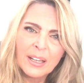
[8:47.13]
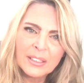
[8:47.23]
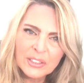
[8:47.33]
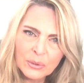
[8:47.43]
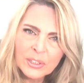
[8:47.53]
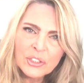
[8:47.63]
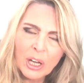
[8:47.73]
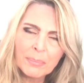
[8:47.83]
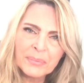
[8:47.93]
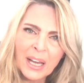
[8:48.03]
And your
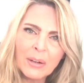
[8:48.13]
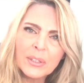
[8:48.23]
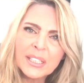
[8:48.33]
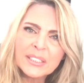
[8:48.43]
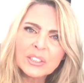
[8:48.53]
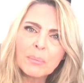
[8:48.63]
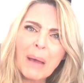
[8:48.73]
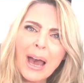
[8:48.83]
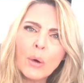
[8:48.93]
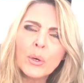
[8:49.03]
job now is to
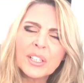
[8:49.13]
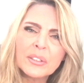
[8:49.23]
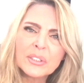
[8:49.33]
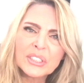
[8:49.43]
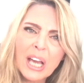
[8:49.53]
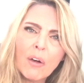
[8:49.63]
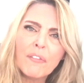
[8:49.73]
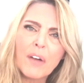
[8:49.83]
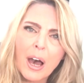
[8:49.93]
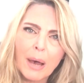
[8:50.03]
power
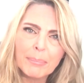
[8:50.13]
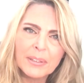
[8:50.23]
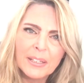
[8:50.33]
yourself up